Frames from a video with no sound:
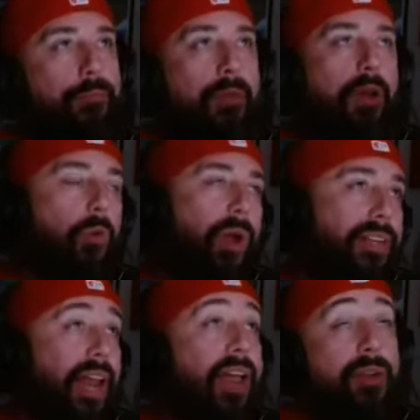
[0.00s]
middleweight
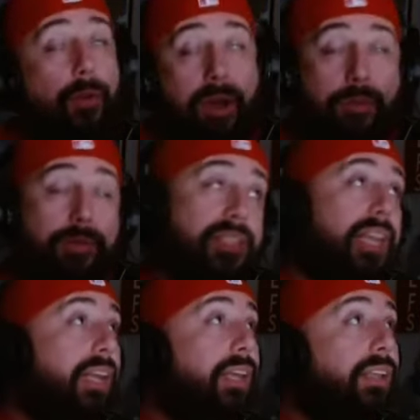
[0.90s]
to heavyweight, we've
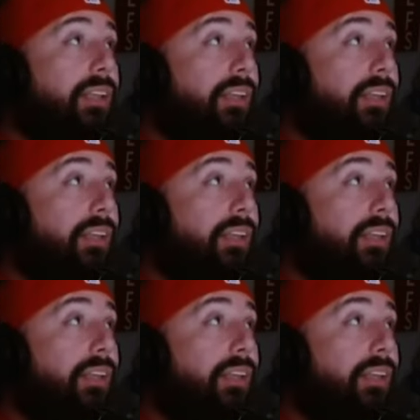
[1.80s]
seen it.